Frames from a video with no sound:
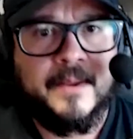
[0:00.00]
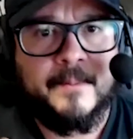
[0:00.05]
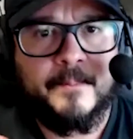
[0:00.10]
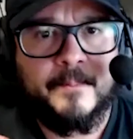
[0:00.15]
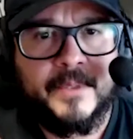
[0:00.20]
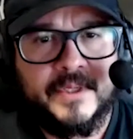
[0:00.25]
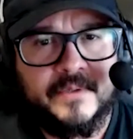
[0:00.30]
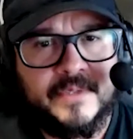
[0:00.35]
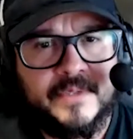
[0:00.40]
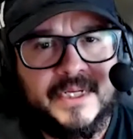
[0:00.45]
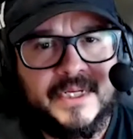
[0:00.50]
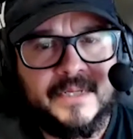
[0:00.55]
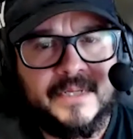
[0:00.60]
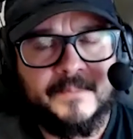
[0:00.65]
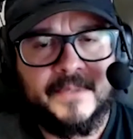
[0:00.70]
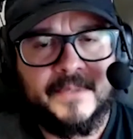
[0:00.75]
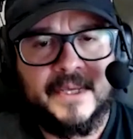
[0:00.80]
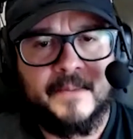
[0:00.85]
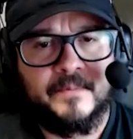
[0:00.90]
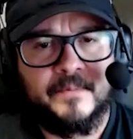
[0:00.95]
but you need to
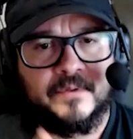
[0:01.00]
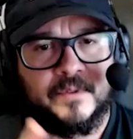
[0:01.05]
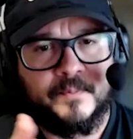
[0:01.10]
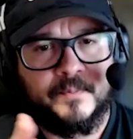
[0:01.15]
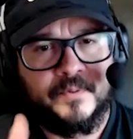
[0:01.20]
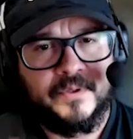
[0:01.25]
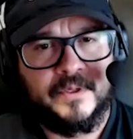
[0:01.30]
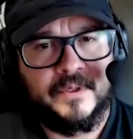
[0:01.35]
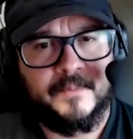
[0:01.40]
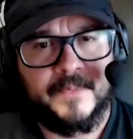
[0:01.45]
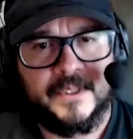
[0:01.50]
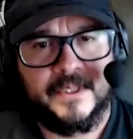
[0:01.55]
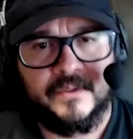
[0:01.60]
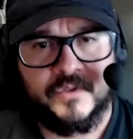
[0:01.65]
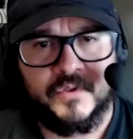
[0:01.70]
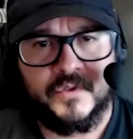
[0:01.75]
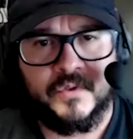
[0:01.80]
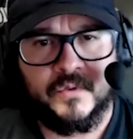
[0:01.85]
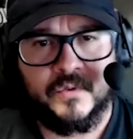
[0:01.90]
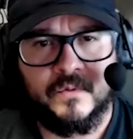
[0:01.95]
be able to put them
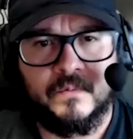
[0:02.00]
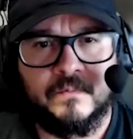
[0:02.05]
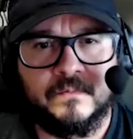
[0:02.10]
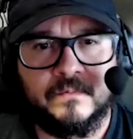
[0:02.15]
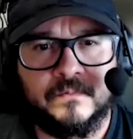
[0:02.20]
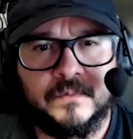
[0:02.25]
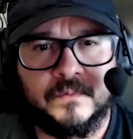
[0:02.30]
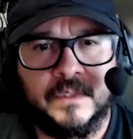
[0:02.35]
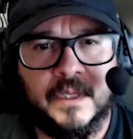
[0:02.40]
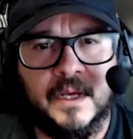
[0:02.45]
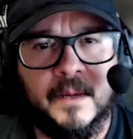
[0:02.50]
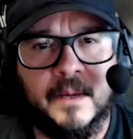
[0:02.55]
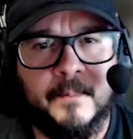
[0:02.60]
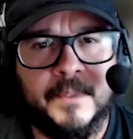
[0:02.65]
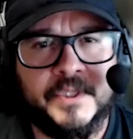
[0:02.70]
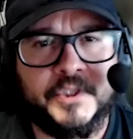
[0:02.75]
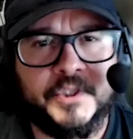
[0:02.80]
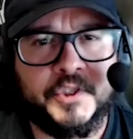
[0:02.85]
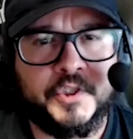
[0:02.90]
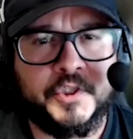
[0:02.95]
into a
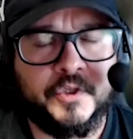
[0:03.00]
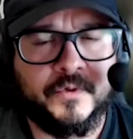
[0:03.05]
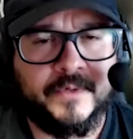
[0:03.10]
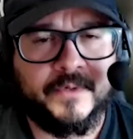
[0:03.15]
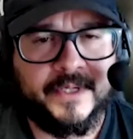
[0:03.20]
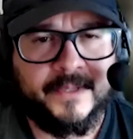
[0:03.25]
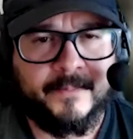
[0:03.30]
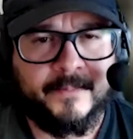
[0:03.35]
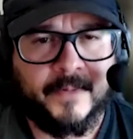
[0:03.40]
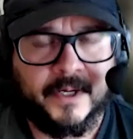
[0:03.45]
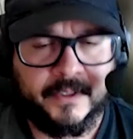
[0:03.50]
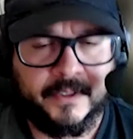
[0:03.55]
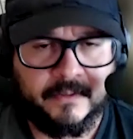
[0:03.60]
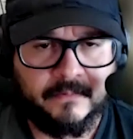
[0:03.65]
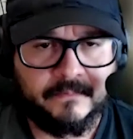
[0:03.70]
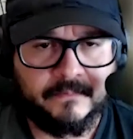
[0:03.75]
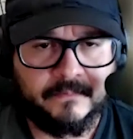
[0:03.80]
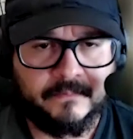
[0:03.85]
maturity model